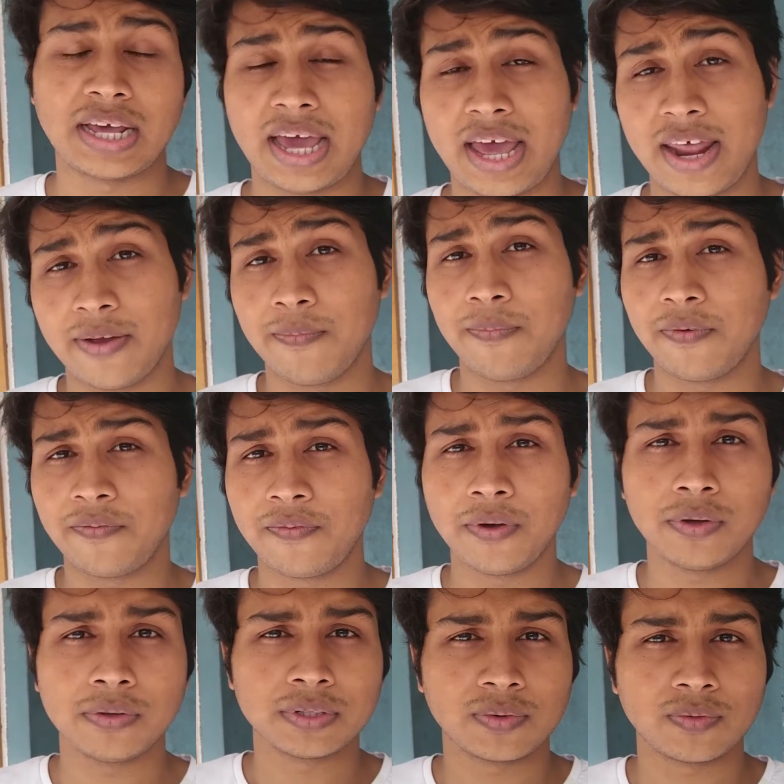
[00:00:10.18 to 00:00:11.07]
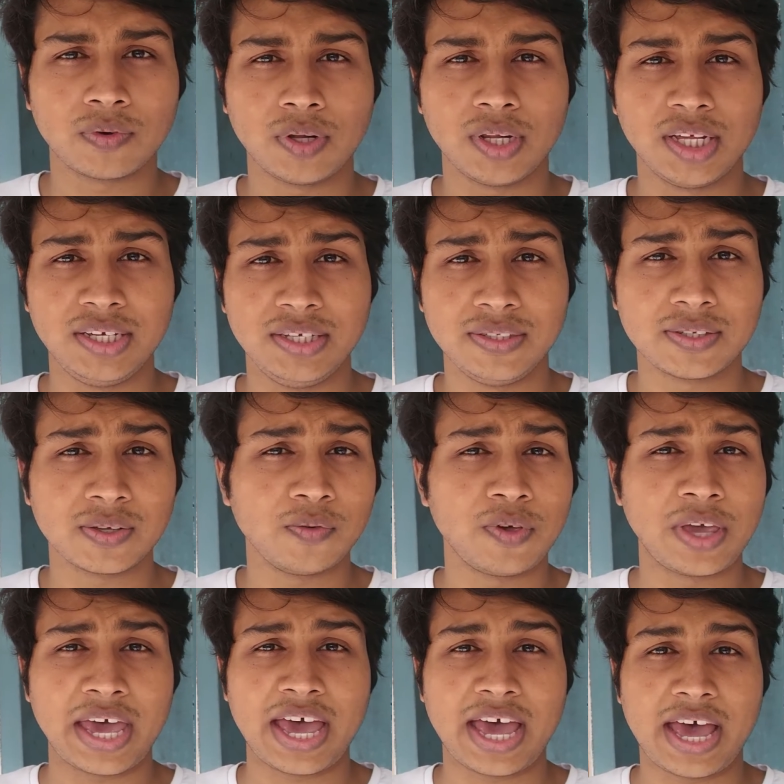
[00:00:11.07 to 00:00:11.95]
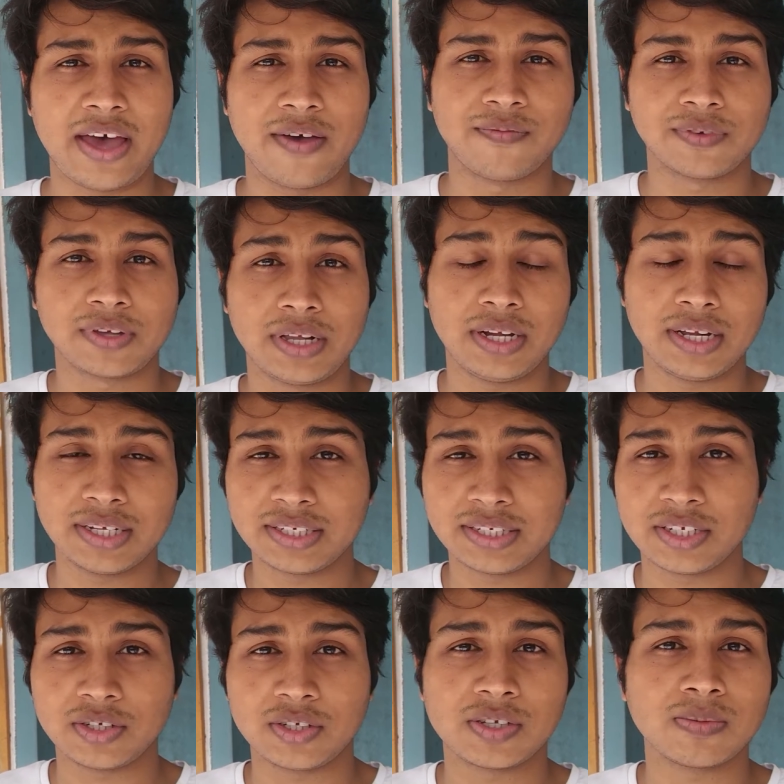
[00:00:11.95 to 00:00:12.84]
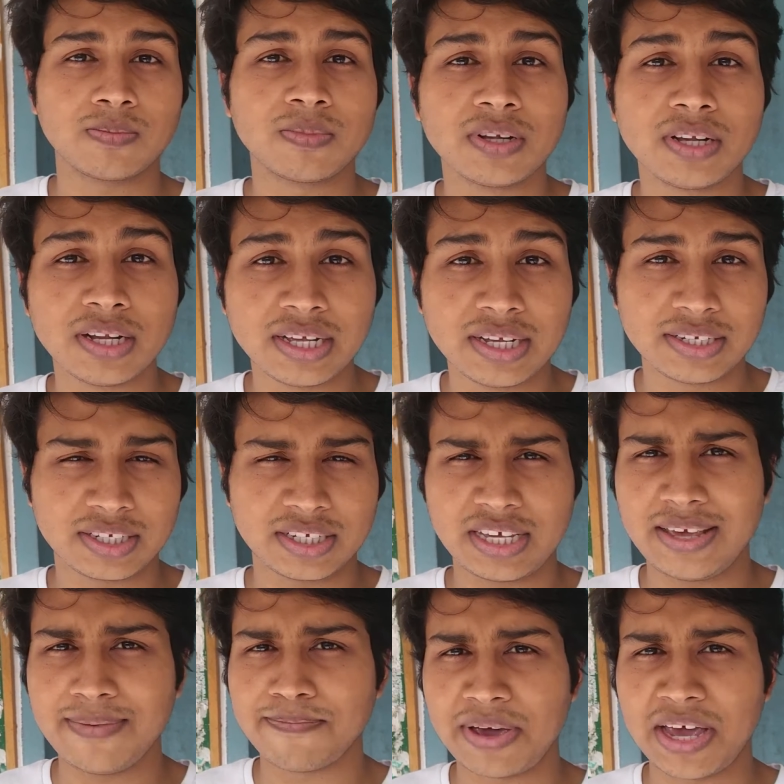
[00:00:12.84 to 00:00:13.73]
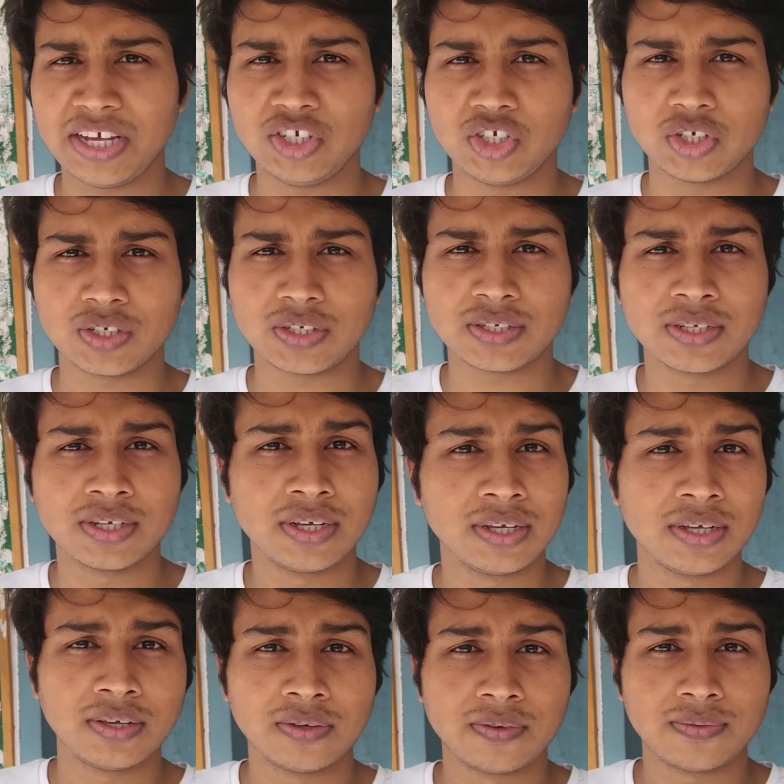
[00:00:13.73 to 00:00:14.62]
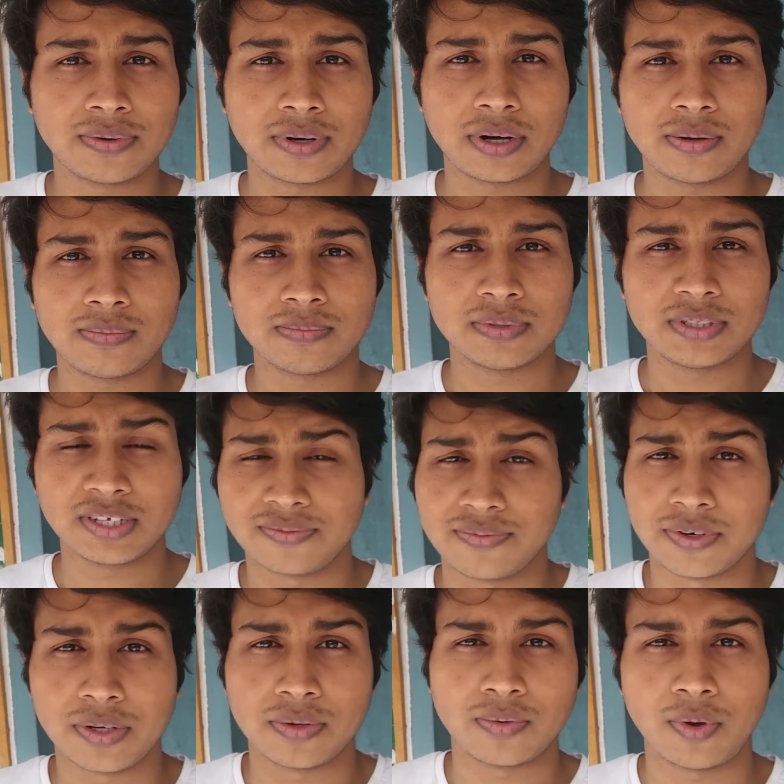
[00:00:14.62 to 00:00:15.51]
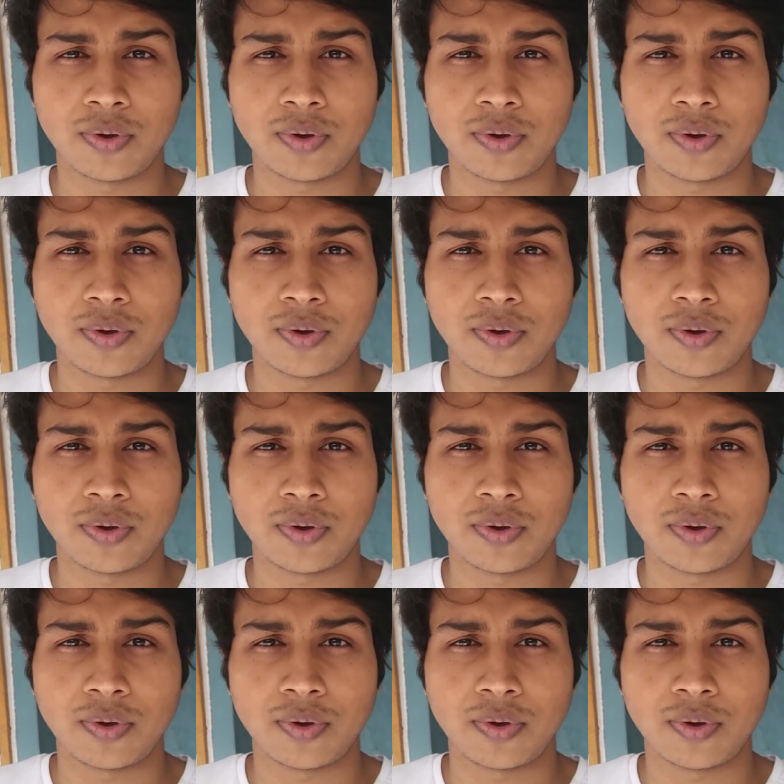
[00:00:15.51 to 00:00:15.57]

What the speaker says: and before the release we have collected some leaked images from different